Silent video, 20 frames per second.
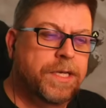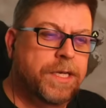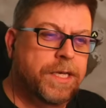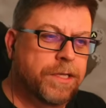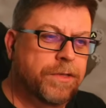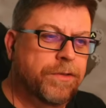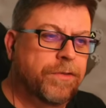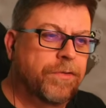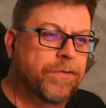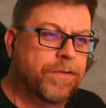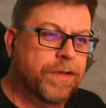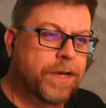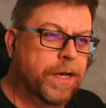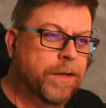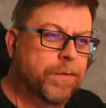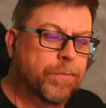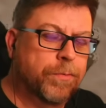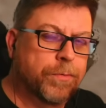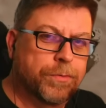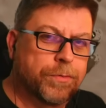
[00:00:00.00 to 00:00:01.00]

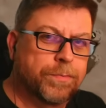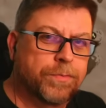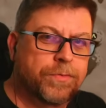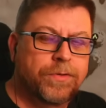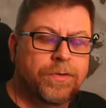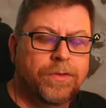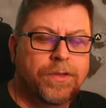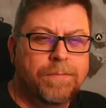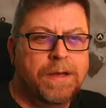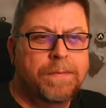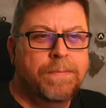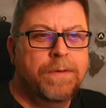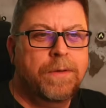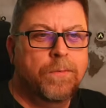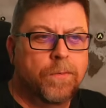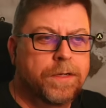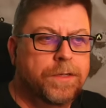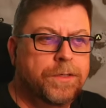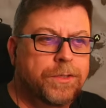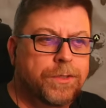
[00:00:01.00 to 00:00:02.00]
inside rooms. So there might be
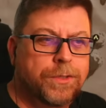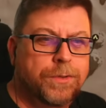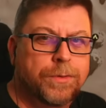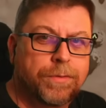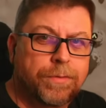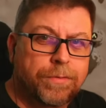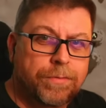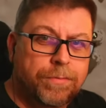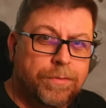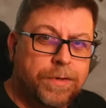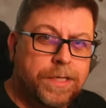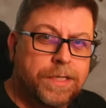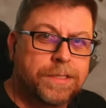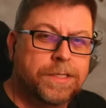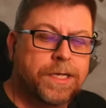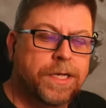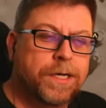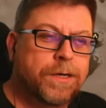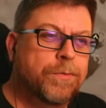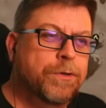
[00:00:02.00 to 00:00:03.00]
1, 2, or 3
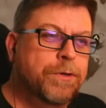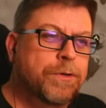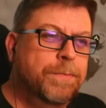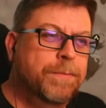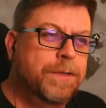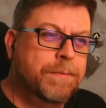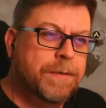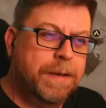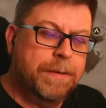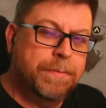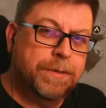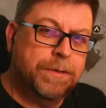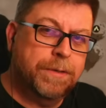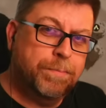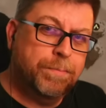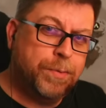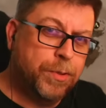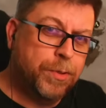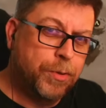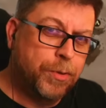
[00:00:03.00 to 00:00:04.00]
inside a room, and you might be able to
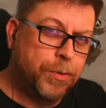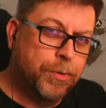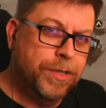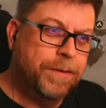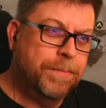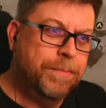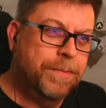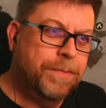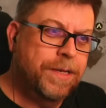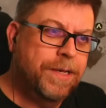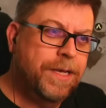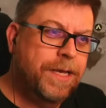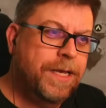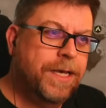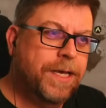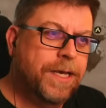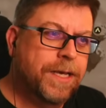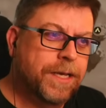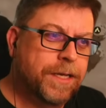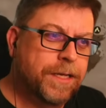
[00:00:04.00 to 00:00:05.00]
pull them
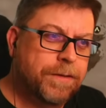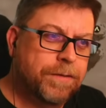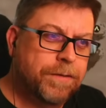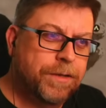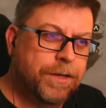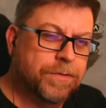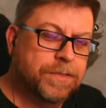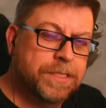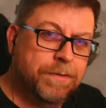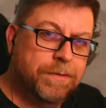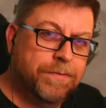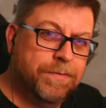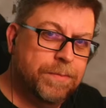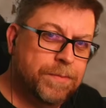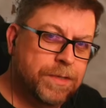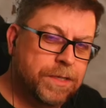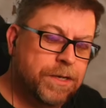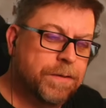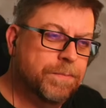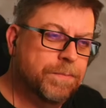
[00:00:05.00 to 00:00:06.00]
and get, you know, some of them
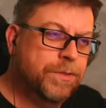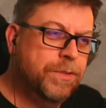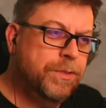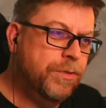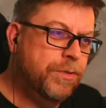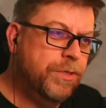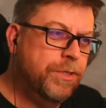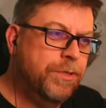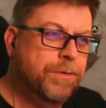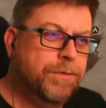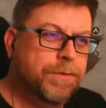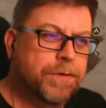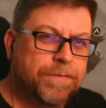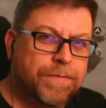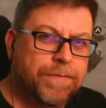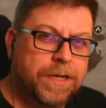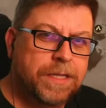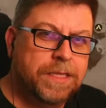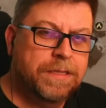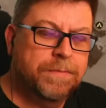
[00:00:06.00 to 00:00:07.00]
to come to you and
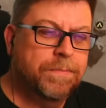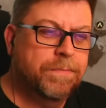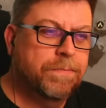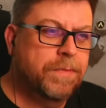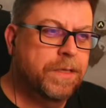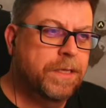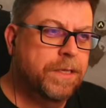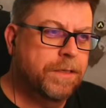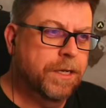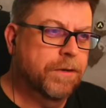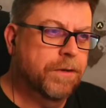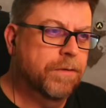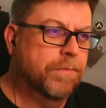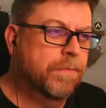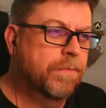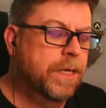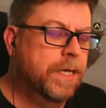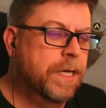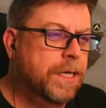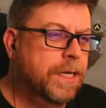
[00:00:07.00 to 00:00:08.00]
fight them in, you know,
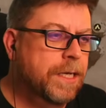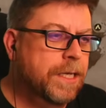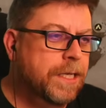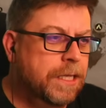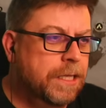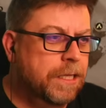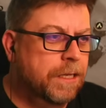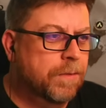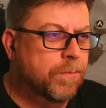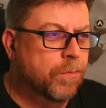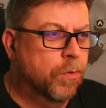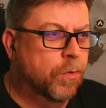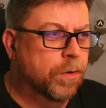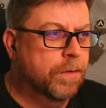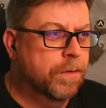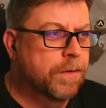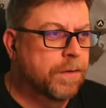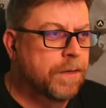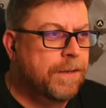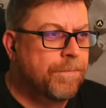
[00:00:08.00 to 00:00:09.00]
in a little
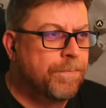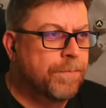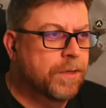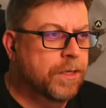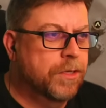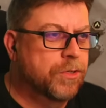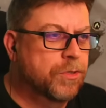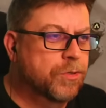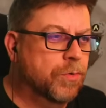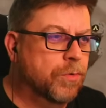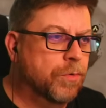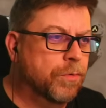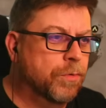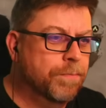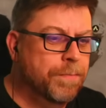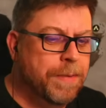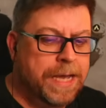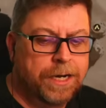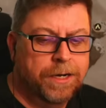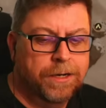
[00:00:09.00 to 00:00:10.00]
more
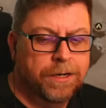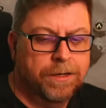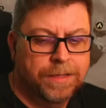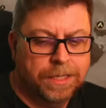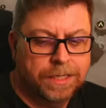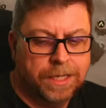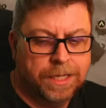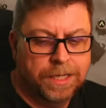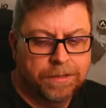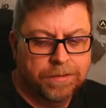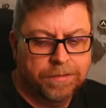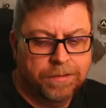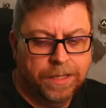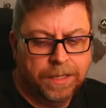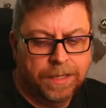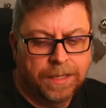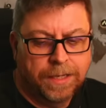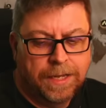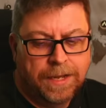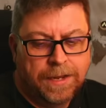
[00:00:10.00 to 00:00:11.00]
controlled manner, that kind of
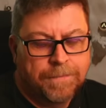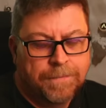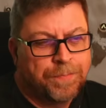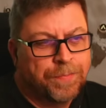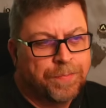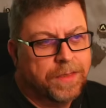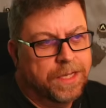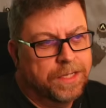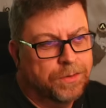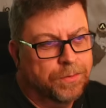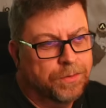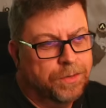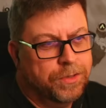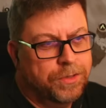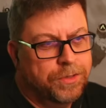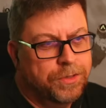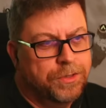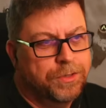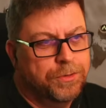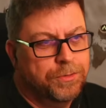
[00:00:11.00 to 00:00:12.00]
thing. And so the
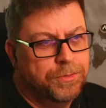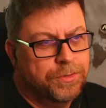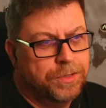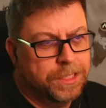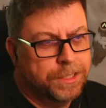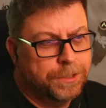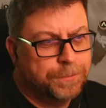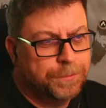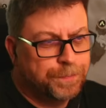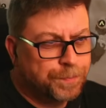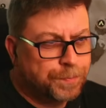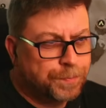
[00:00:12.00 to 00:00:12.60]
good news is